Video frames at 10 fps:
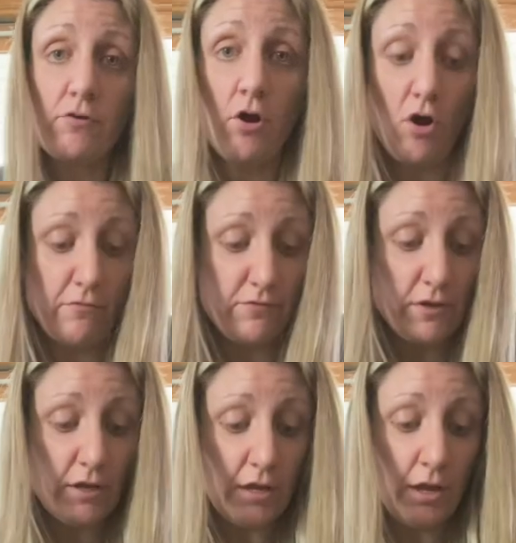
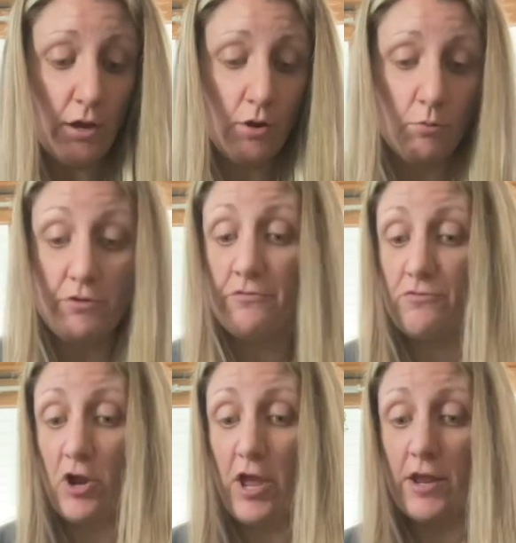coffee with a
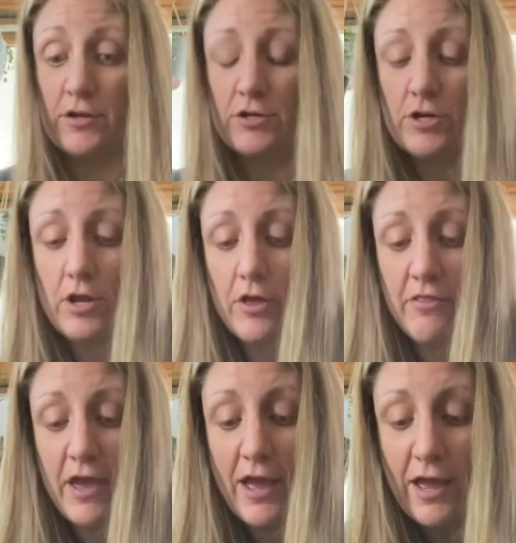friend
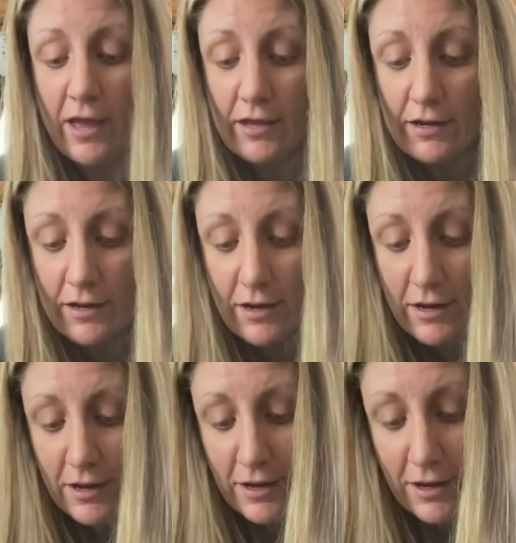that,
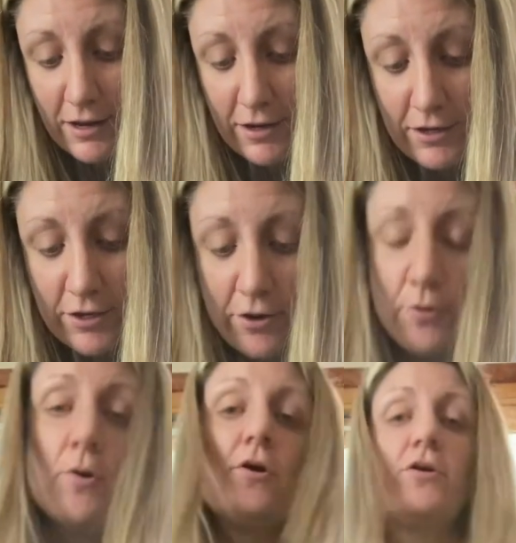you
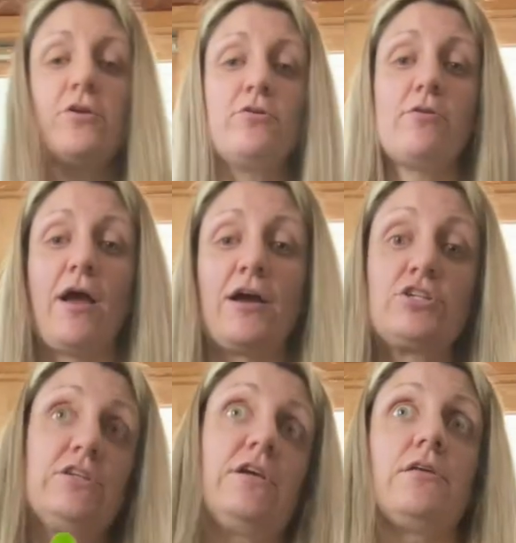know, you
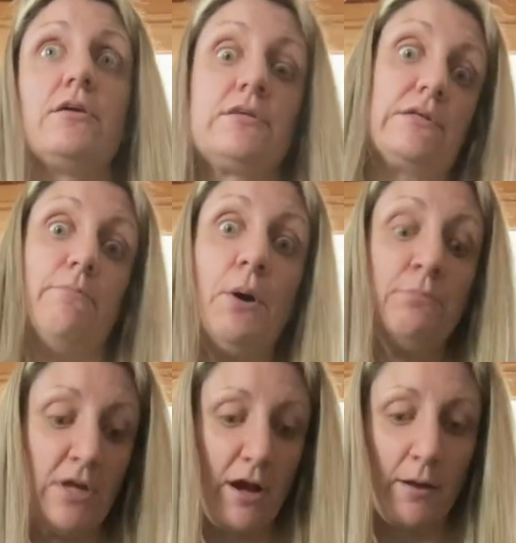actually get like some
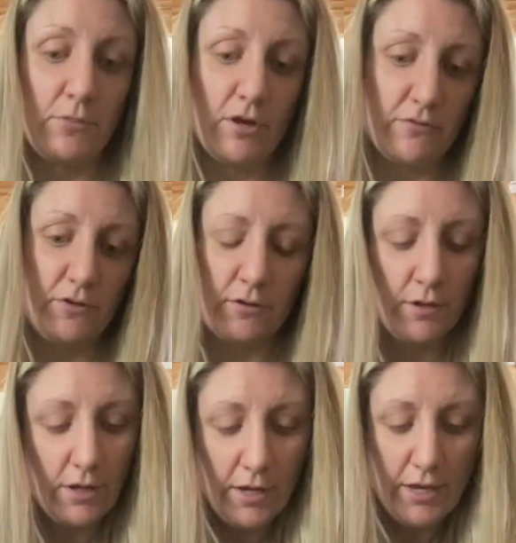mom time. You have to
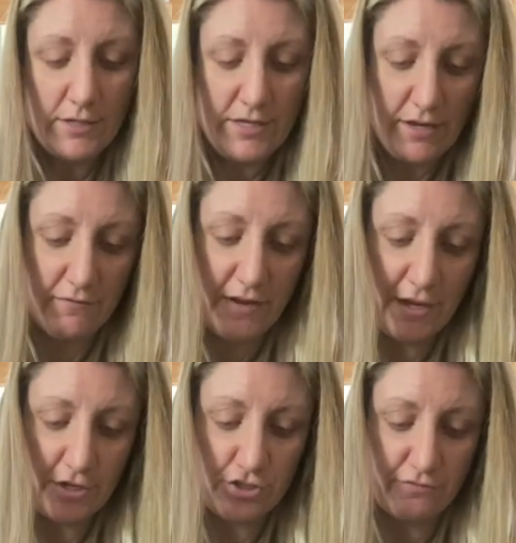take
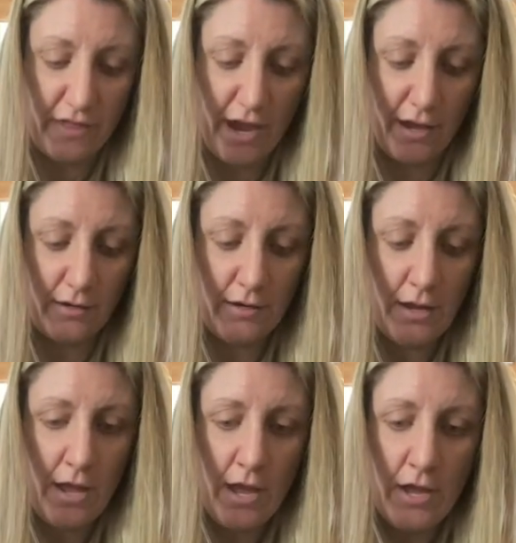advantage of that
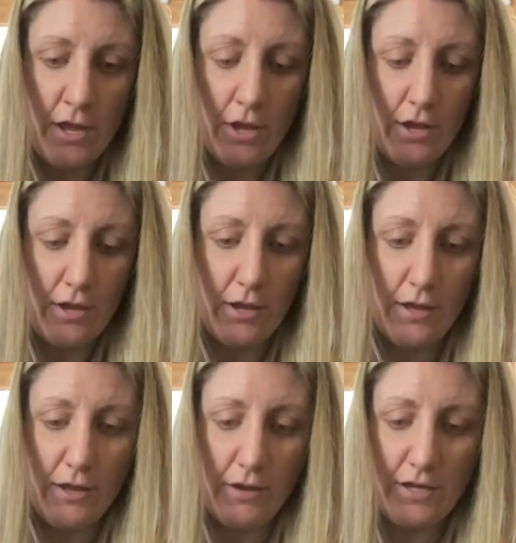
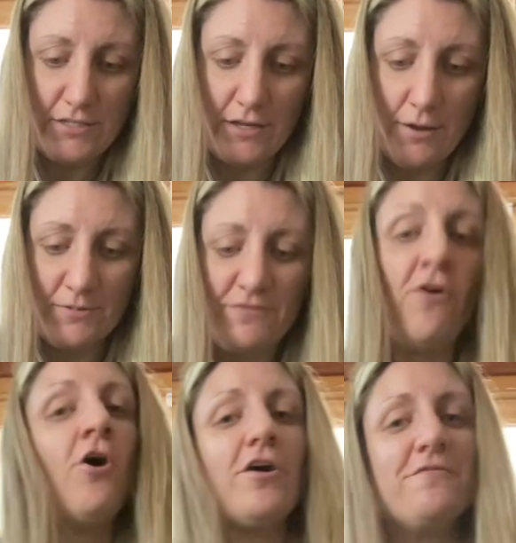because it comes
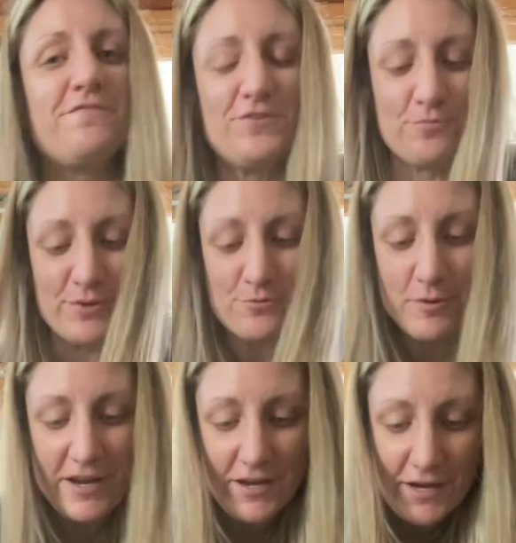far and few
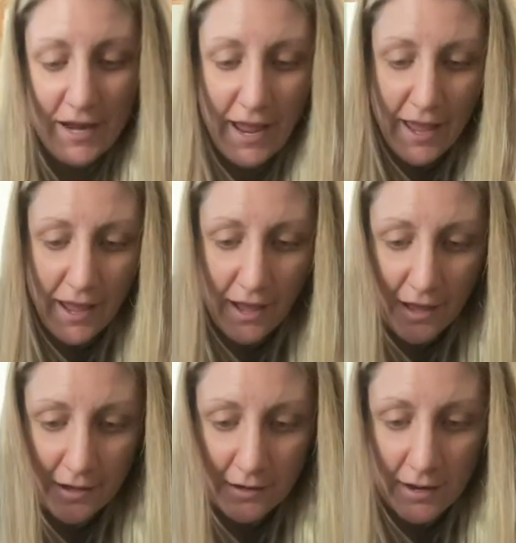between.
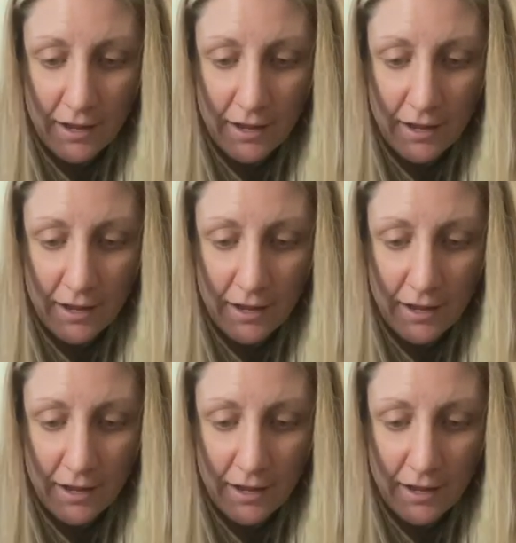And